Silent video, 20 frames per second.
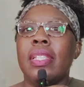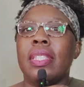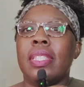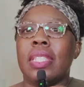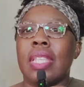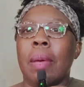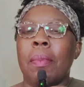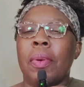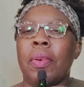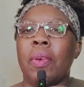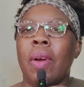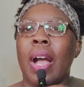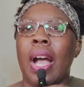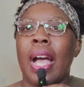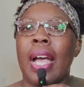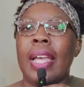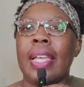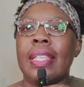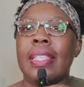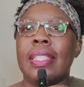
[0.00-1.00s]

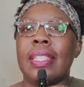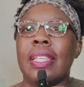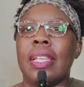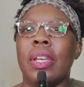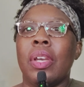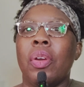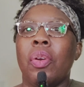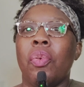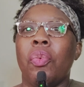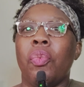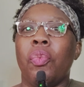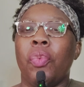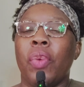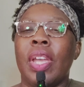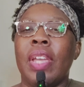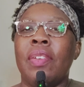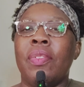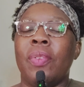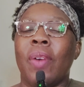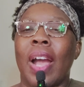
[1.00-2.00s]
Summarize,
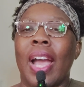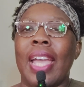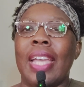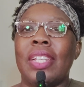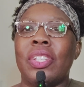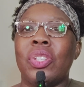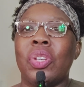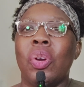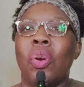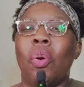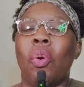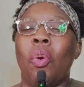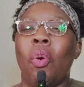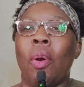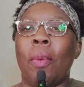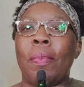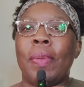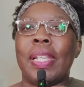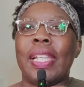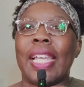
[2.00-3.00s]
rewrite,
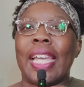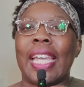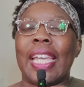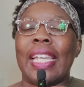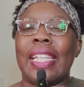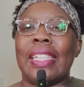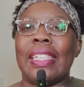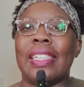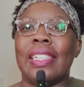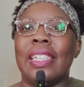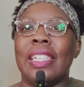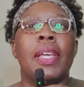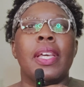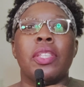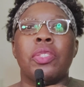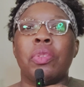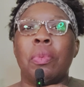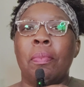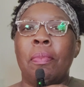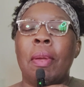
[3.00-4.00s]
or plan.
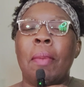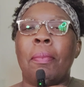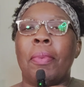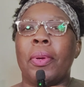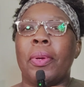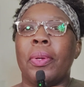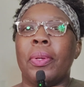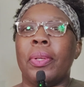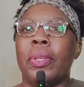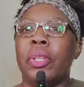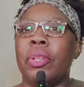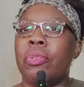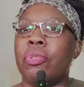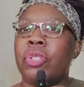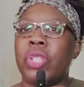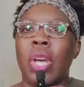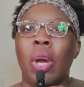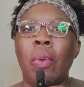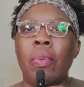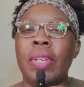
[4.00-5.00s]
Because remember, you
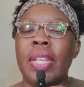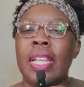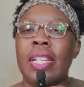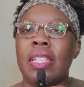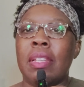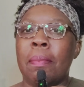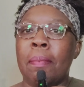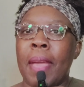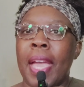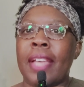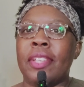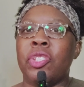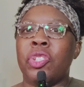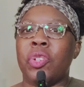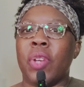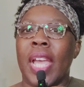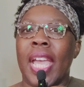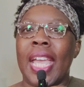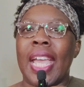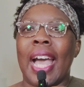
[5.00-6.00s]
don't need to
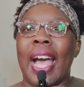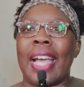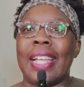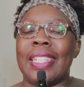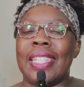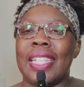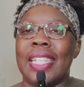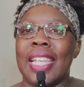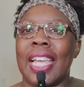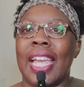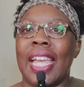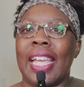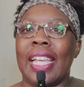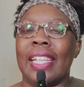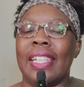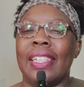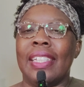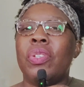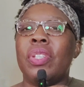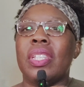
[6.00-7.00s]
master AI today.
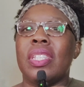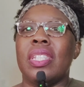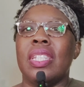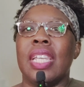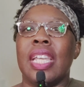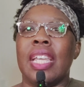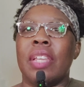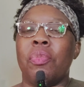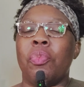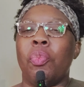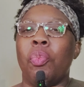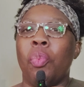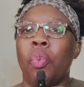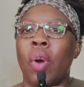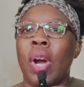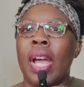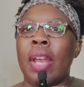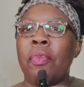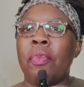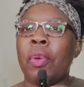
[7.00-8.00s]
You just need
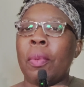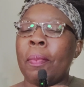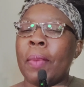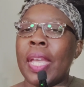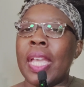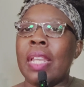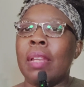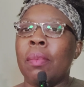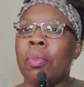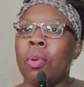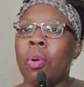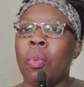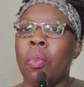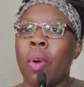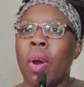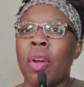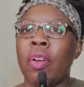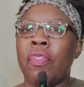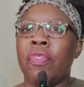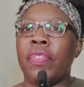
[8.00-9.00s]
one repeatable
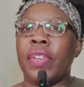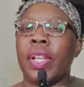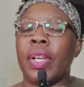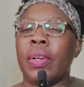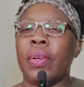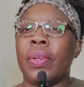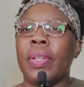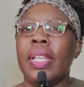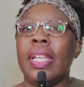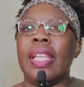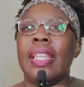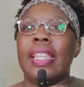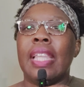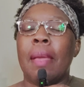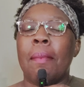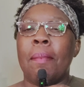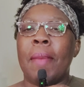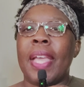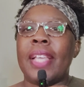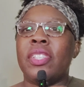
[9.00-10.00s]
workflow
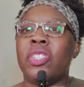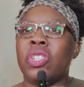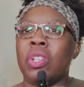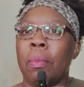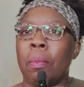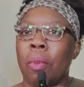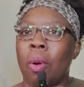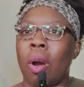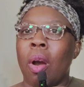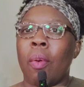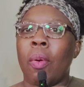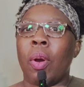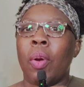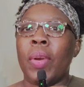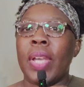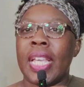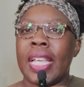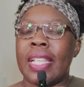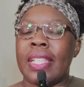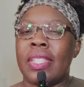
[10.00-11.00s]
that makes
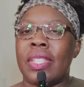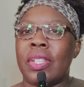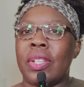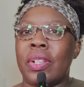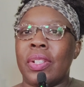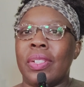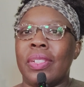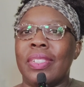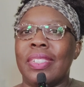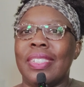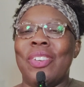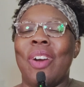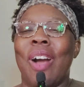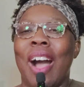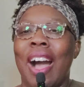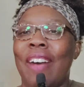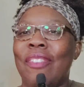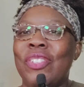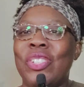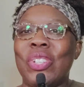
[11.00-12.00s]
tomorrow easier. You're
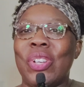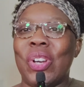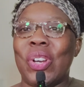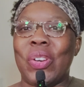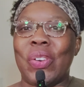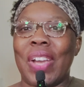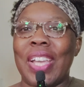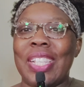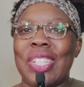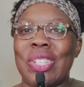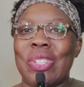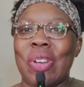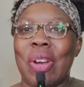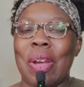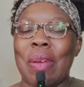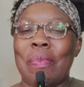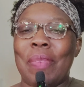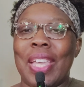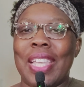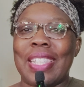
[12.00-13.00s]
off to a great
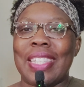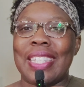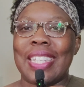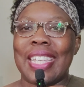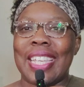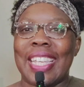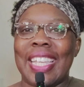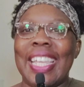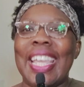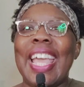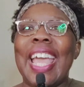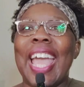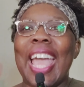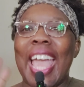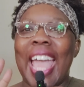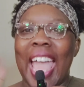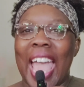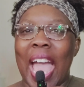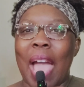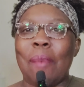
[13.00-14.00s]
start, bestie.
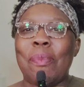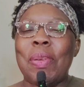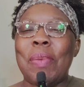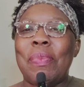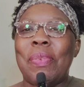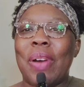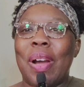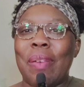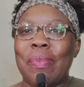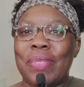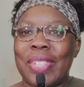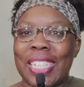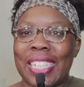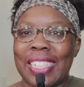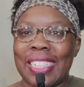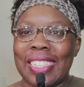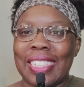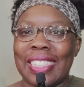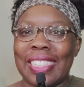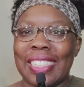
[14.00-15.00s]
Happy prompting.